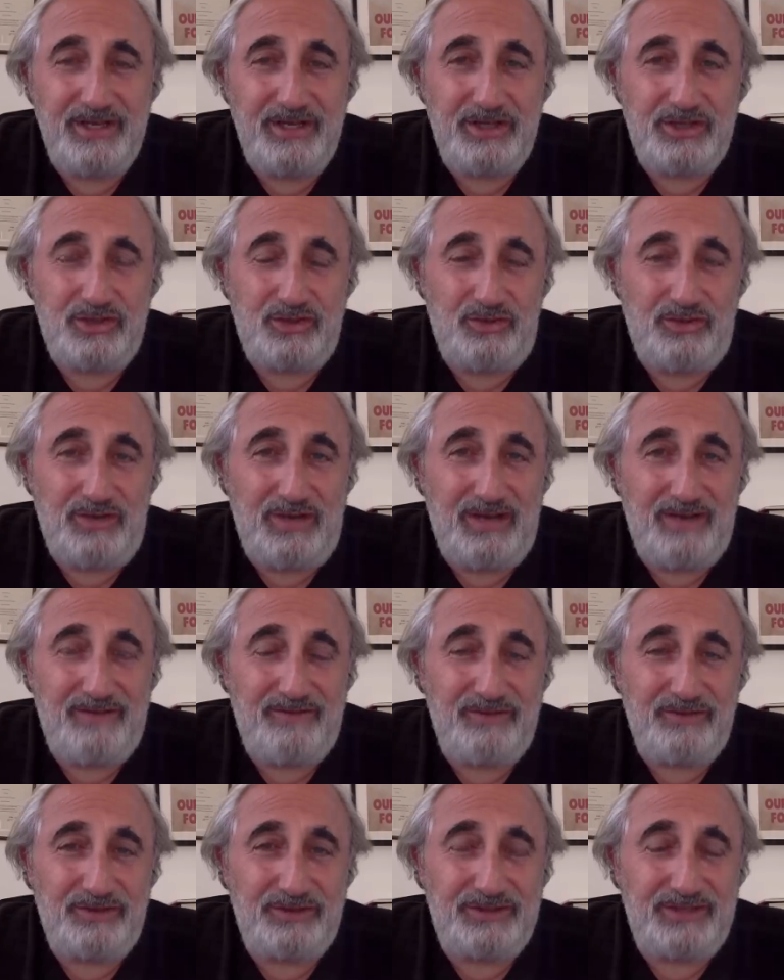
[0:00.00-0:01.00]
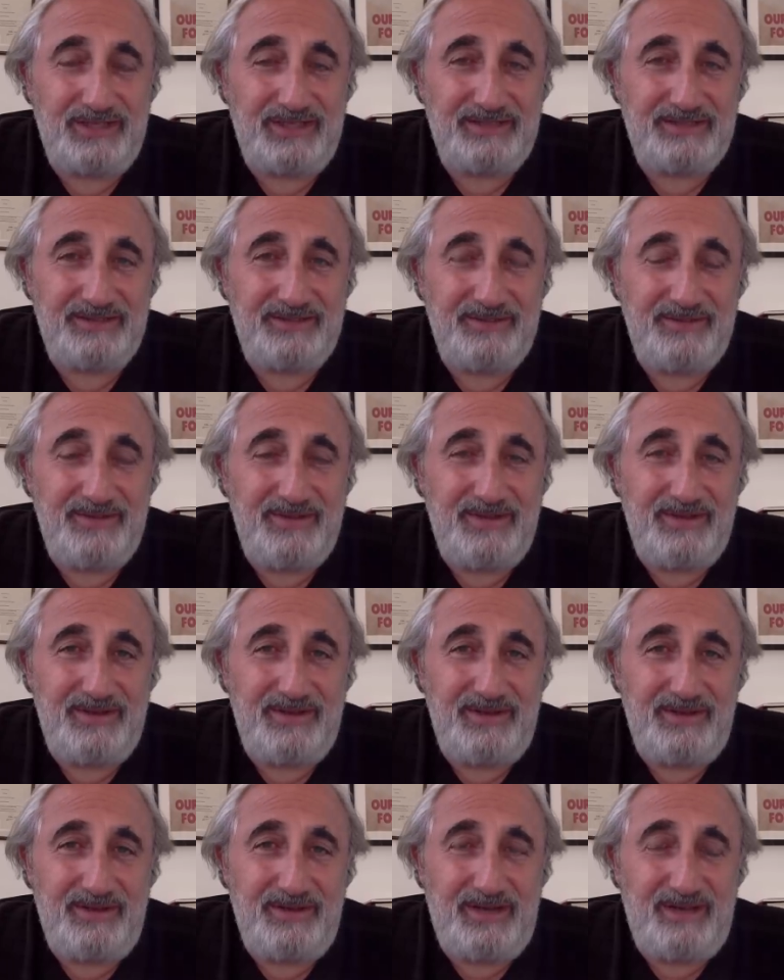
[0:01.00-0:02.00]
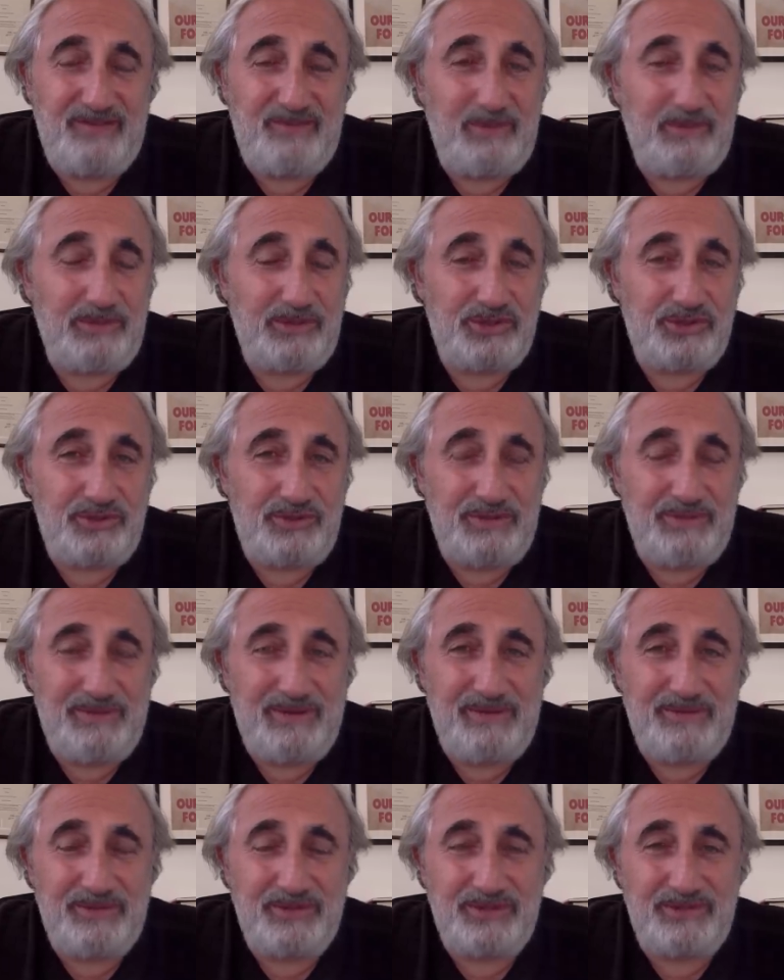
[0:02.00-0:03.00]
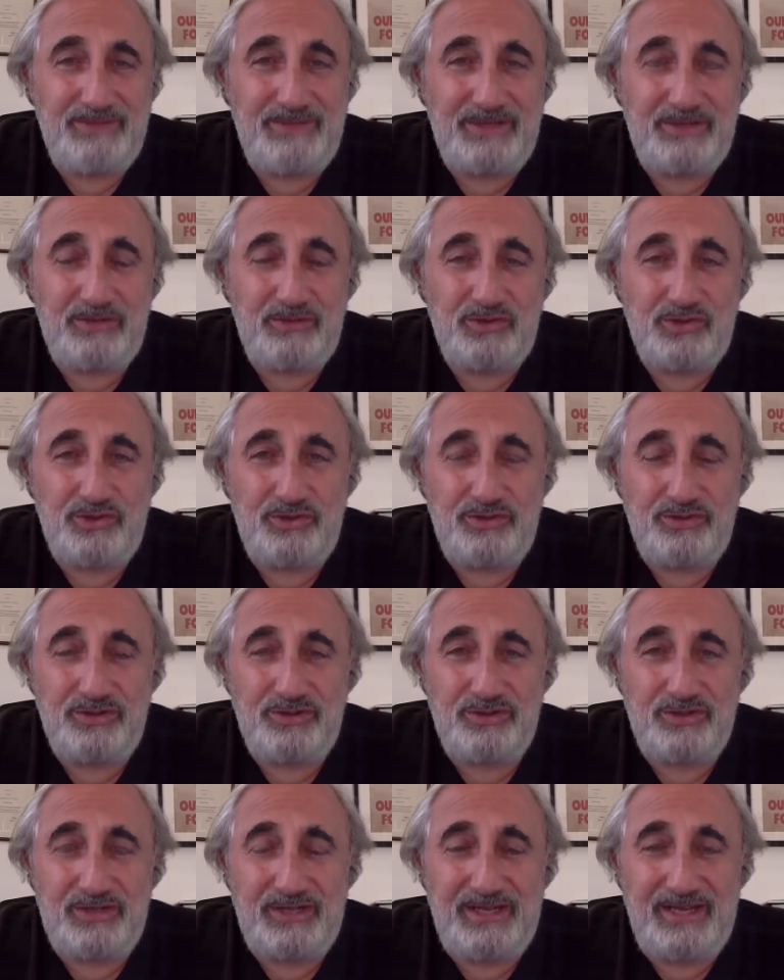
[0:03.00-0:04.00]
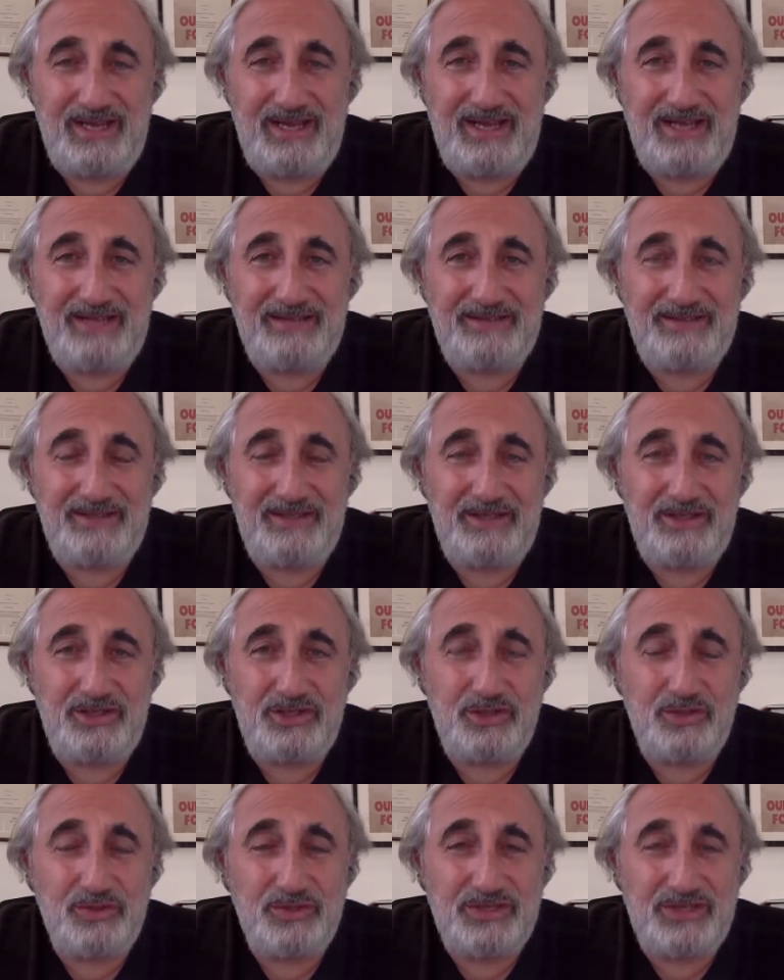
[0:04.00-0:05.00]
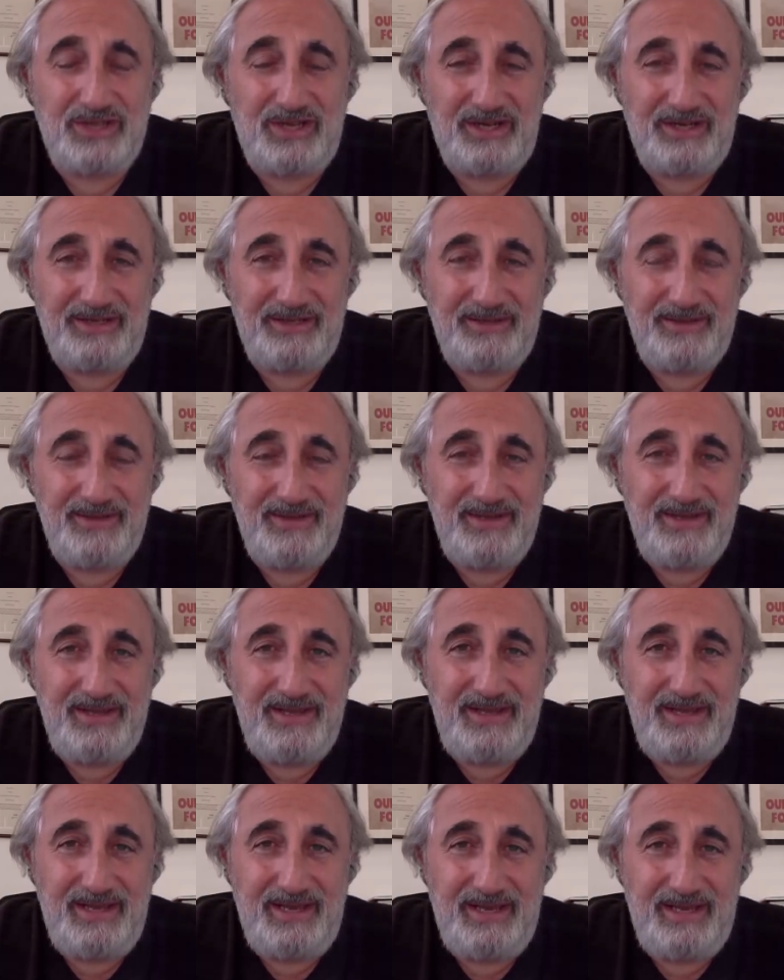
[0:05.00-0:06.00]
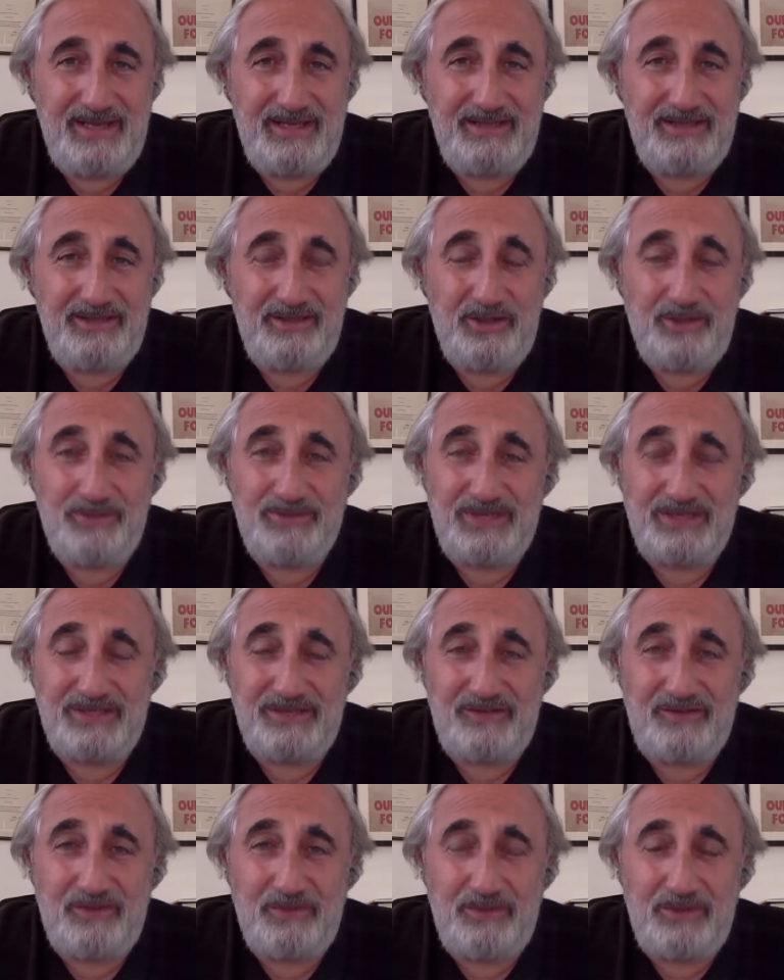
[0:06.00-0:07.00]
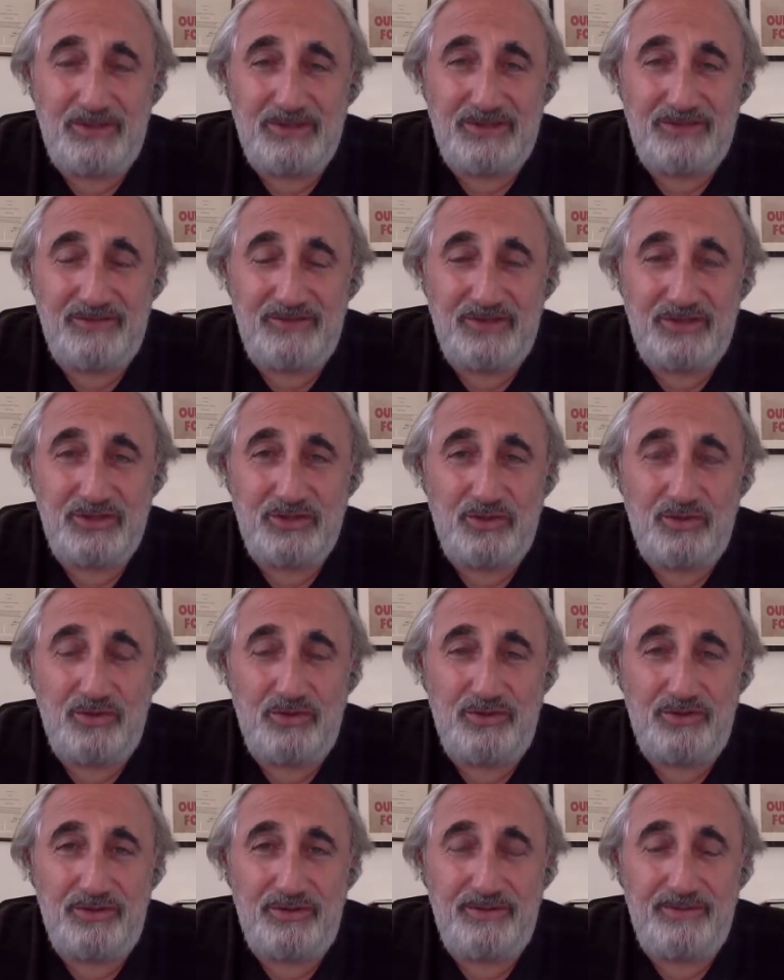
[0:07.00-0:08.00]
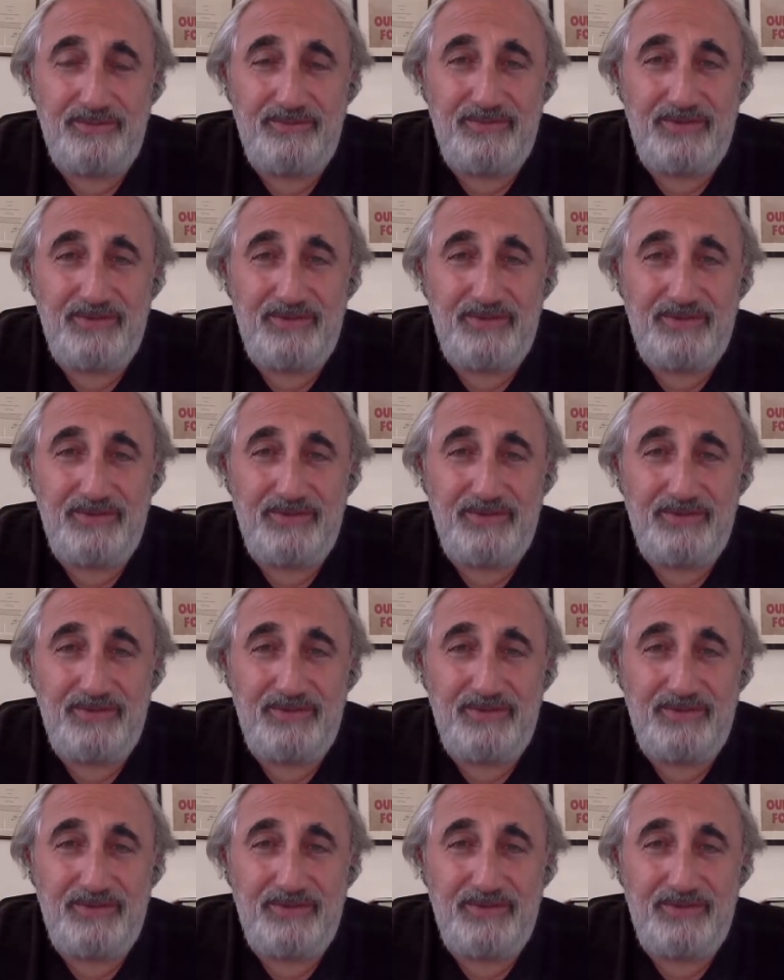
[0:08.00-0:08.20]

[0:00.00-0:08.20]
So I've published three papers in medical journals looking at suicide and obsessive compulsive disorder,